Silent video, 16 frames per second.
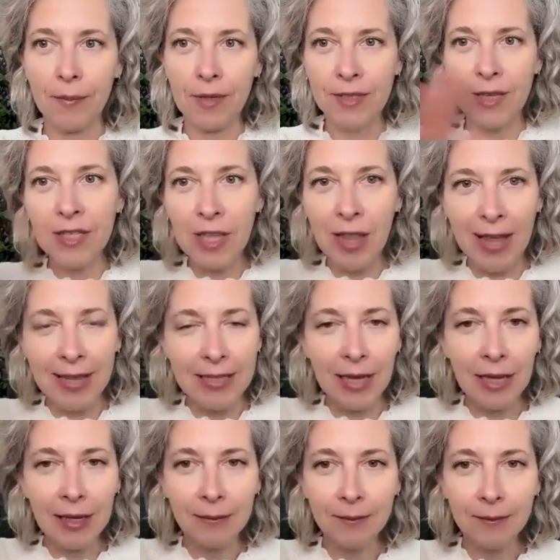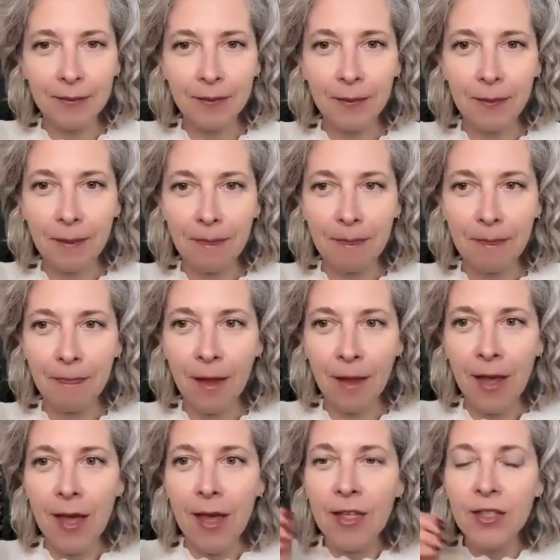Is this landing?
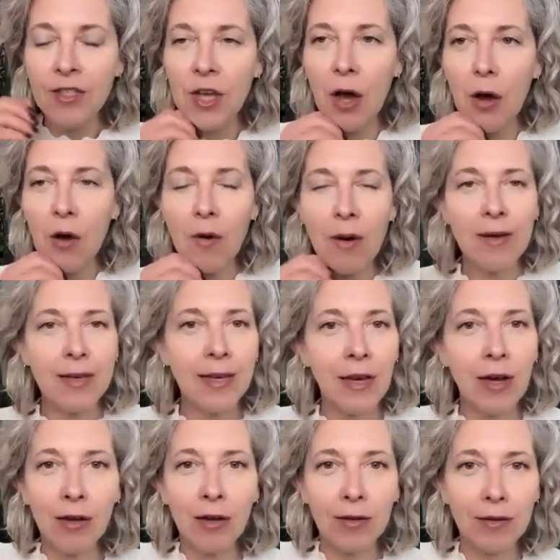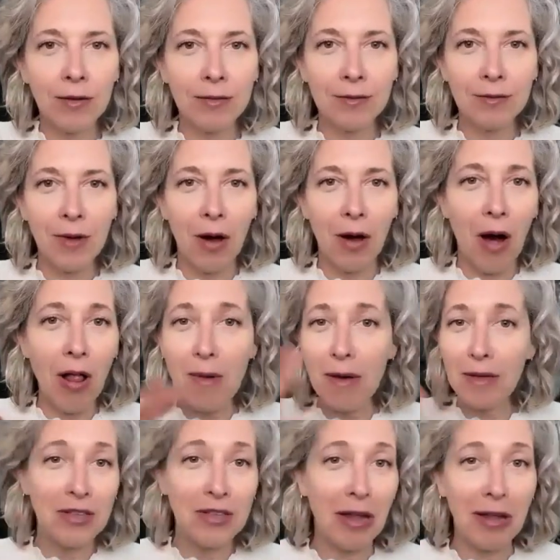So
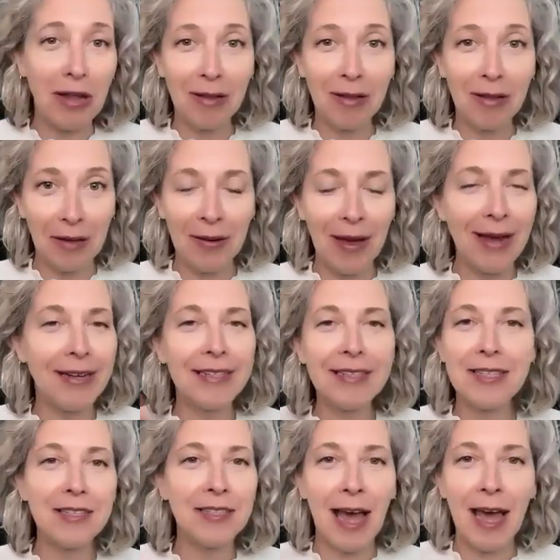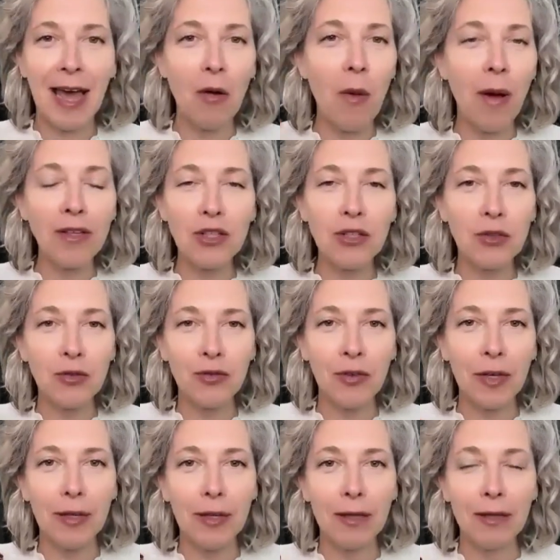almost all of you, and this is, I don't want you to
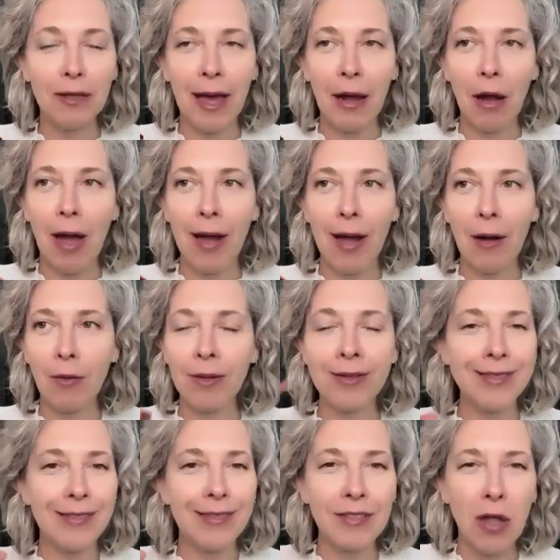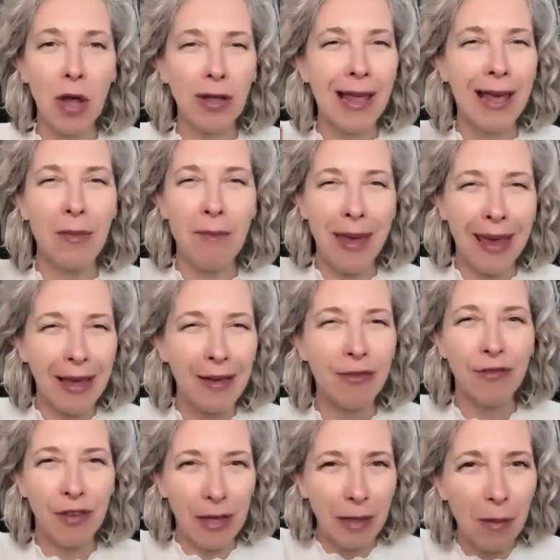feel, this is not like make
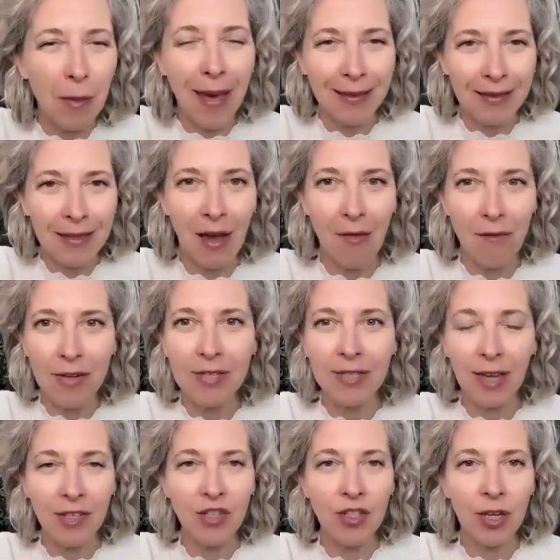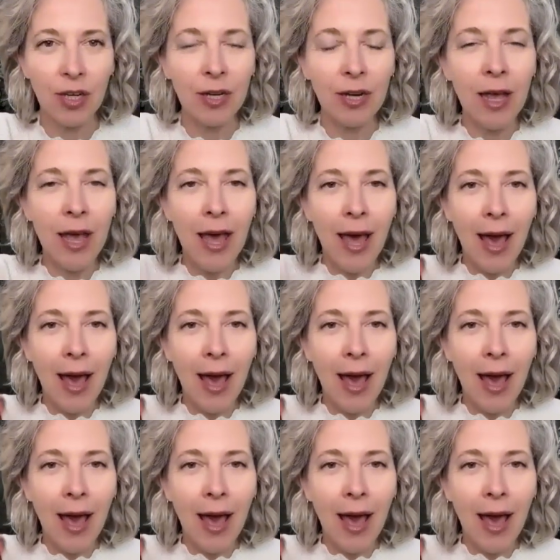feel bad conversation.